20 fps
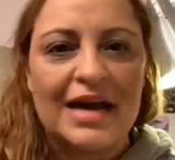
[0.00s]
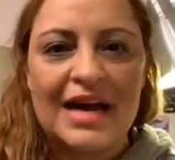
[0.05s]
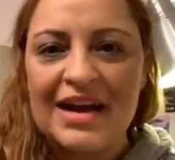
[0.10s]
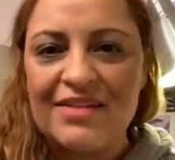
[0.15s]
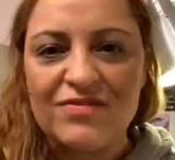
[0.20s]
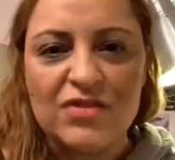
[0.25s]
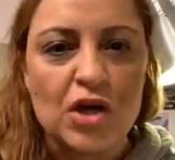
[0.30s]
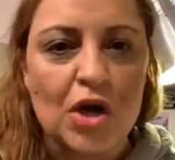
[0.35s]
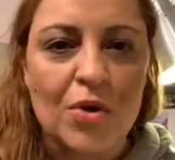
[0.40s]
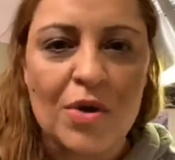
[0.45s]
I
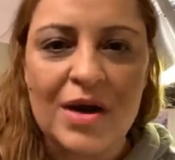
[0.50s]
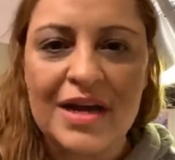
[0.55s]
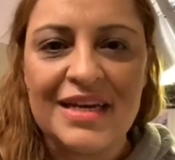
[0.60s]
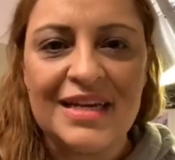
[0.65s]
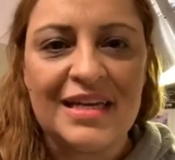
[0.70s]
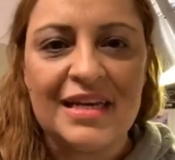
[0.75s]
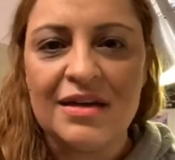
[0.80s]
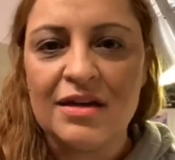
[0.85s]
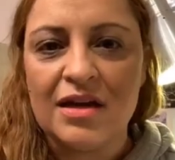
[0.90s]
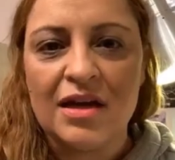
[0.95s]
have no
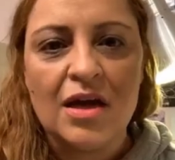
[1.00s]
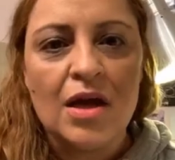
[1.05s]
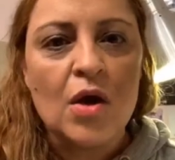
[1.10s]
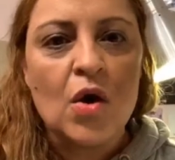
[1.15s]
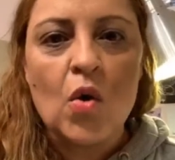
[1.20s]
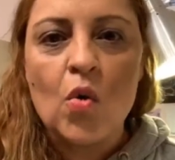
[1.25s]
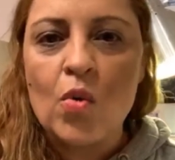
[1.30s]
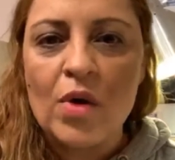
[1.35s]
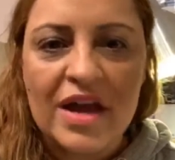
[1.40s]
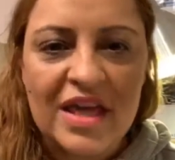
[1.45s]
idea
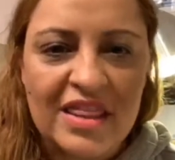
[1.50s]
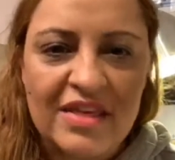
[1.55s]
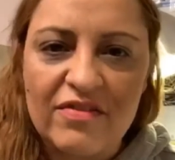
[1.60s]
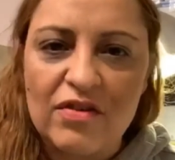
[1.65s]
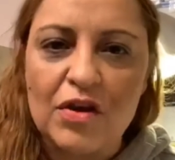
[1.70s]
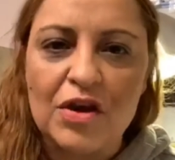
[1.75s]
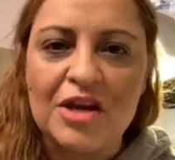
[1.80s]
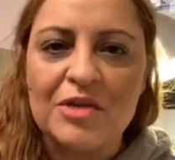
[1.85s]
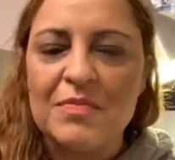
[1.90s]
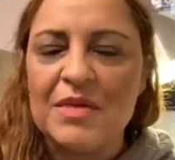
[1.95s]
where
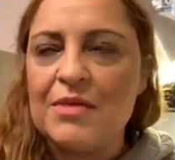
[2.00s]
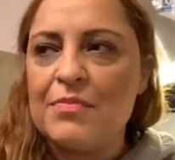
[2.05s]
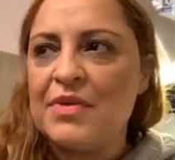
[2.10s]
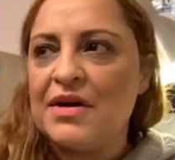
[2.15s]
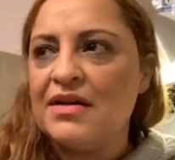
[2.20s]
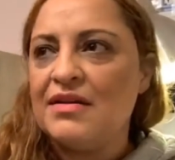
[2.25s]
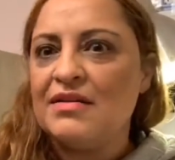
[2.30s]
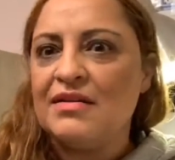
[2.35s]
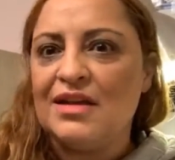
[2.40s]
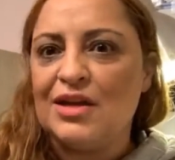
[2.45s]
they've heard me,
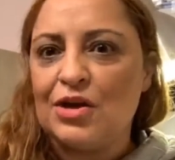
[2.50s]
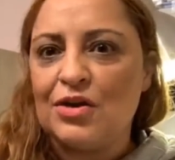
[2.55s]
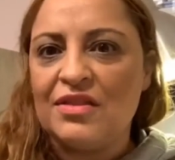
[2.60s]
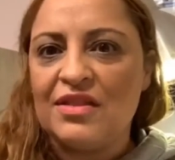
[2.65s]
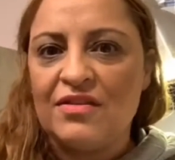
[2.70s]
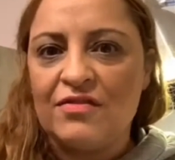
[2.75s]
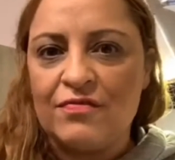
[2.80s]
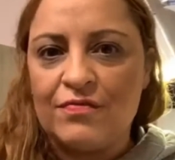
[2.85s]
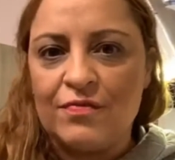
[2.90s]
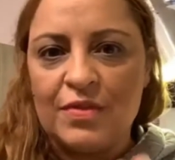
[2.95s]
but
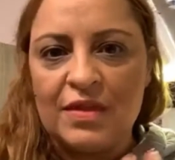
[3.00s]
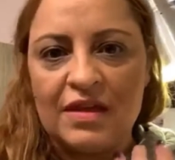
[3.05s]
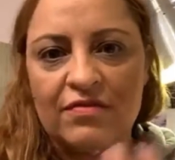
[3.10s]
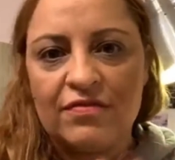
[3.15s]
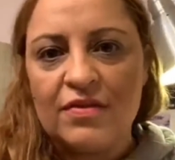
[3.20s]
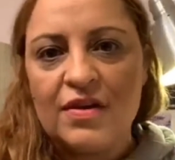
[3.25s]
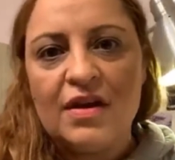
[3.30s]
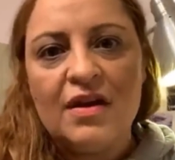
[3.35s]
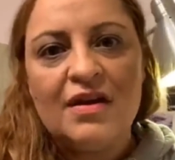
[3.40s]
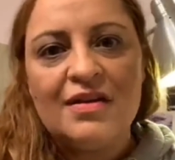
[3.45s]

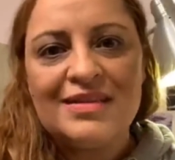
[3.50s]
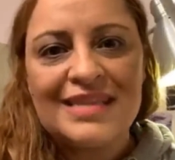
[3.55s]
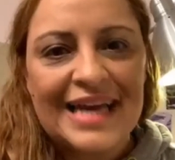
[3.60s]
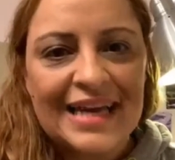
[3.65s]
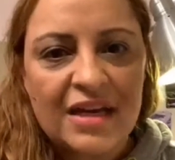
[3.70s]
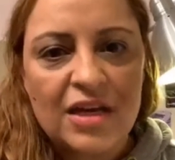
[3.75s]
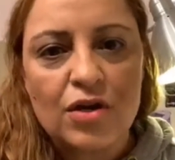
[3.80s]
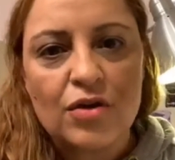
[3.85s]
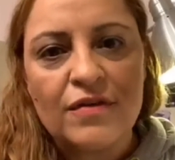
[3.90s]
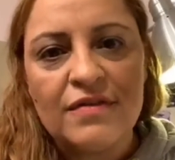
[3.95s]
they've
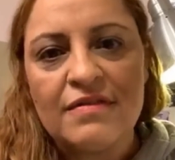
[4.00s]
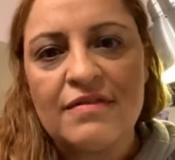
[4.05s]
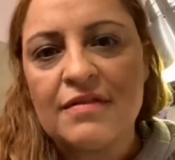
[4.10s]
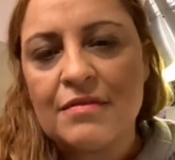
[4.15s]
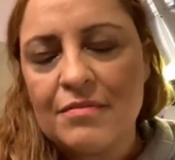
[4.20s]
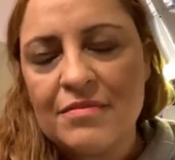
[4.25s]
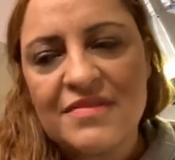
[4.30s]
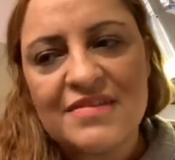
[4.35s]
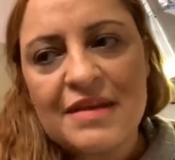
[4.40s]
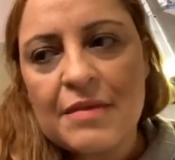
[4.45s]
taken on
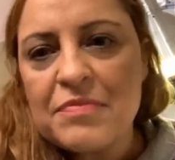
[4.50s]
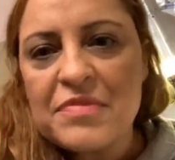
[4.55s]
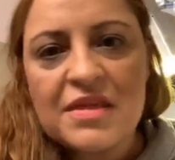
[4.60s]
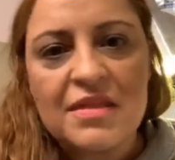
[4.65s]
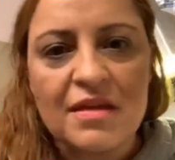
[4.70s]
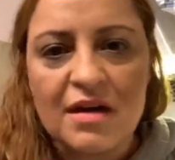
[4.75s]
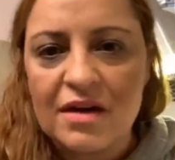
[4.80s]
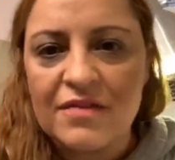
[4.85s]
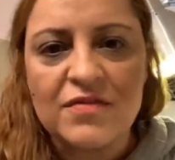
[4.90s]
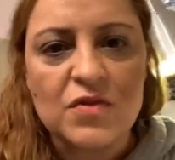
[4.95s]

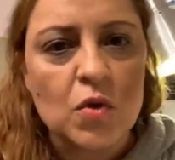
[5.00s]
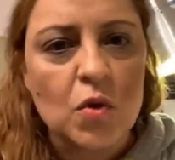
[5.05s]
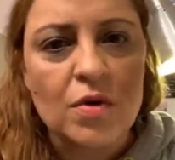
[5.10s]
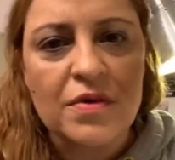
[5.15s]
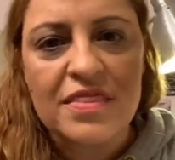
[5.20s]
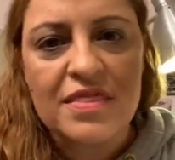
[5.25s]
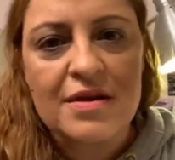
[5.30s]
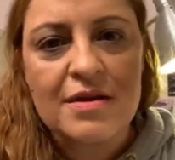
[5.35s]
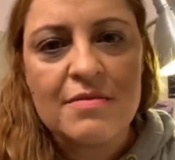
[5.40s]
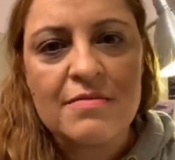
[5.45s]
something that I've
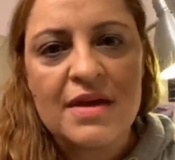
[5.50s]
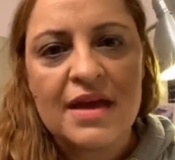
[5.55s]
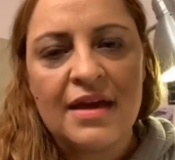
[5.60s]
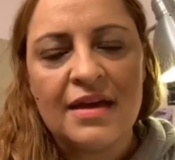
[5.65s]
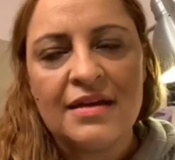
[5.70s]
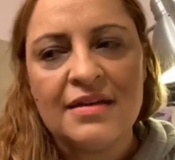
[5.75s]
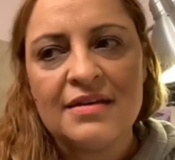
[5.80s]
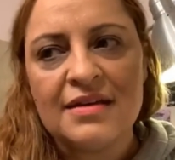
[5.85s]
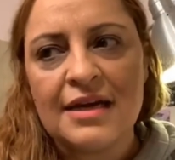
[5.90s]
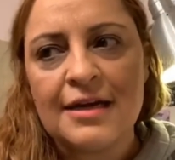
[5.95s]
taught them,
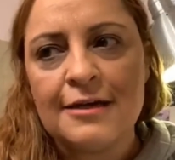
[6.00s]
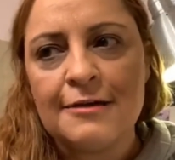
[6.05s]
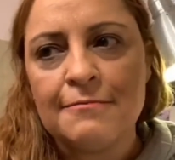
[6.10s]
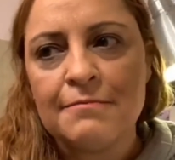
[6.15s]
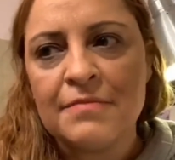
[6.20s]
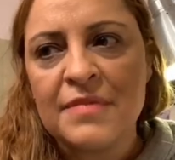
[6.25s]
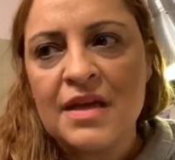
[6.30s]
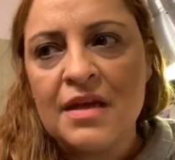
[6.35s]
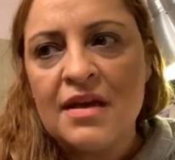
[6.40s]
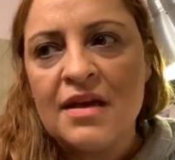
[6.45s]

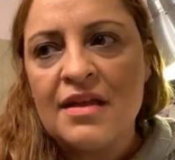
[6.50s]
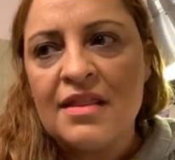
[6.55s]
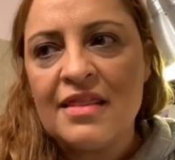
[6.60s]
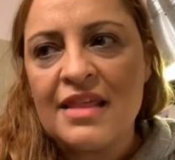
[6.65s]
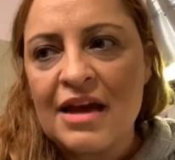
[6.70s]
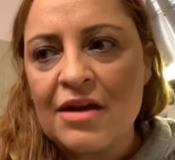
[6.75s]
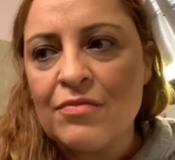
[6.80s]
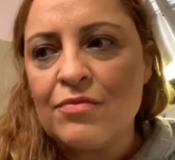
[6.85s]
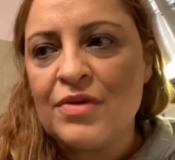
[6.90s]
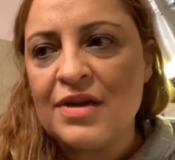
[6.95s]
and
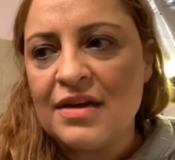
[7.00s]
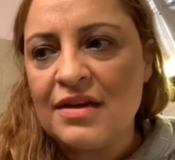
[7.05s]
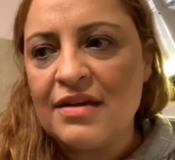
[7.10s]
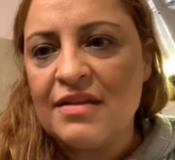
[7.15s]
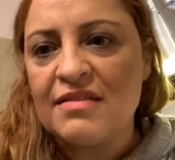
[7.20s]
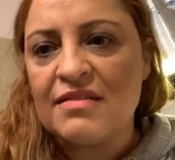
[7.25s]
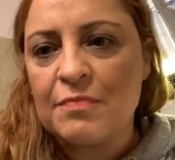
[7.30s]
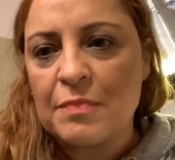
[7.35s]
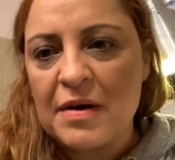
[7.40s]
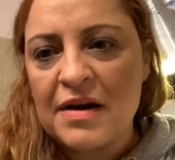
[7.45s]
that
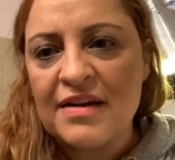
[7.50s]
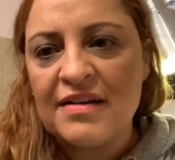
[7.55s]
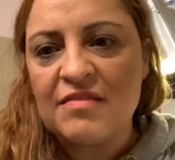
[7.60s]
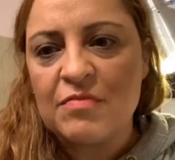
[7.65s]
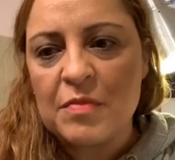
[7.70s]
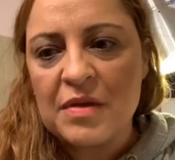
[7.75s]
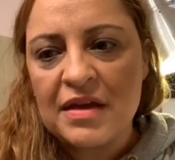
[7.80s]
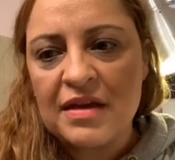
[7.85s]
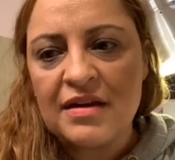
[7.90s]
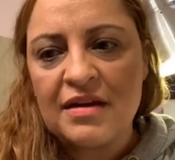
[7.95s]
really
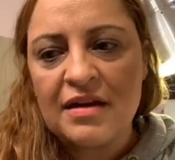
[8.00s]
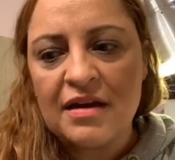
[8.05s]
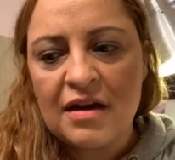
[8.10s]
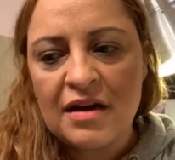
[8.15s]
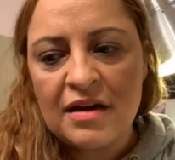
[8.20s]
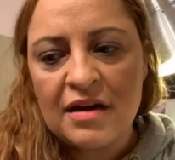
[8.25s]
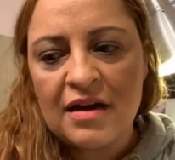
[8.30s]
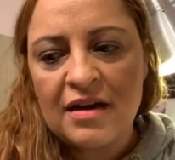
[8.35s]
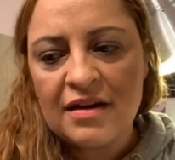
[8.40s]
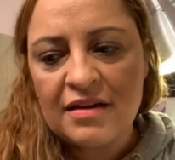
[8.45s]
inspires me. And
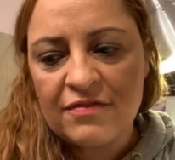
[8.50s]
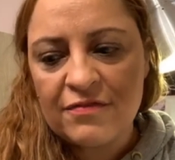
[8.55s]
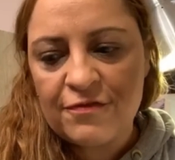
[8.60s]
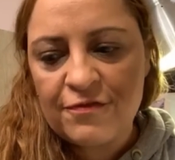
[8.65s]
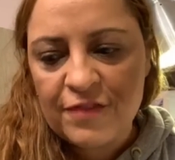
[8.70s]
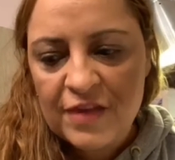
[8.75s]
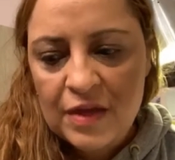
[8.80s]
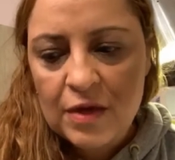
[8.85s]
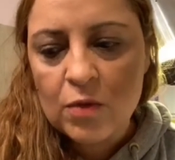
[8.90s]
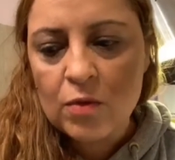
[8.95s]
I
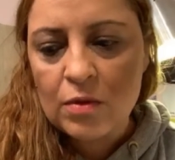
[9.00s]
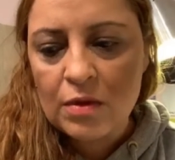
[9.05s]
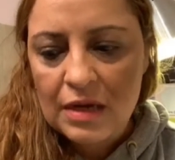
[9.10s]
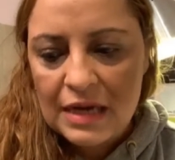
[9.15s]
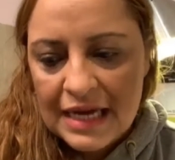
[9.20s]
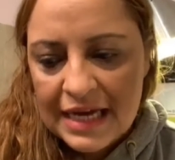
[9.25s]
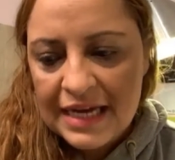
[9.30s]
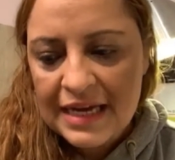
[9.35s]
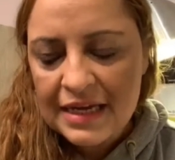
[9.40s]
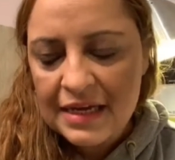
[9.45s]
feel
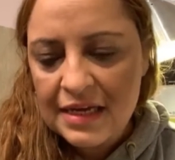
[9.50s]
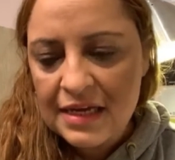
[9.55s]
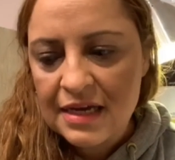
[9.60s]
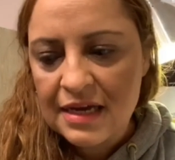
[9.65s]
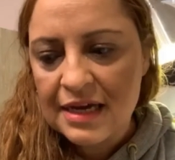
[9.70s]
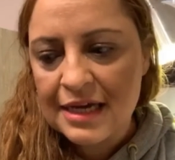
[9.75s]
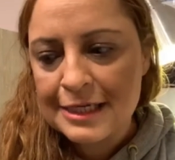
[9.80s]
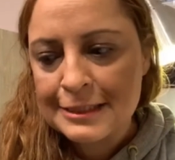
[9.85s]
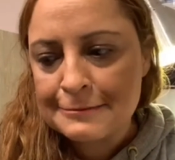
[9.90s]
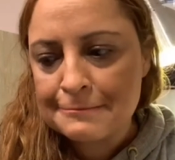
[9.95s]

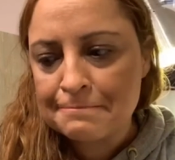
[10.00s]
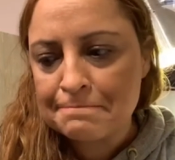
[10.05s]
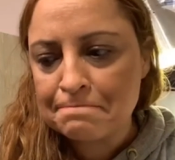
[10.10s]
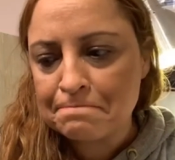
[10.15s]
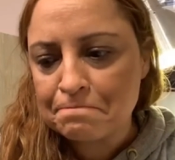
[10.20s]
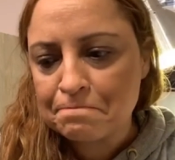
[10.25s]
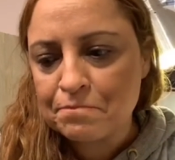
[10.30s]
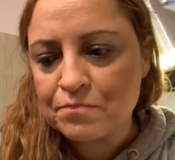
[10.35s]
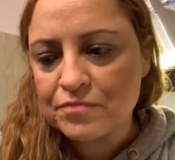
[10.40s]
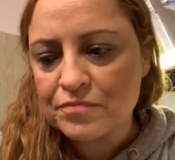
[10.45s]
like
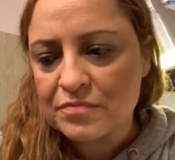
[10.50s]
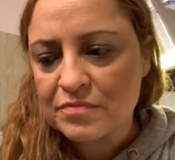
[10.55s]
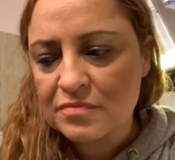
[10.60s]
I'm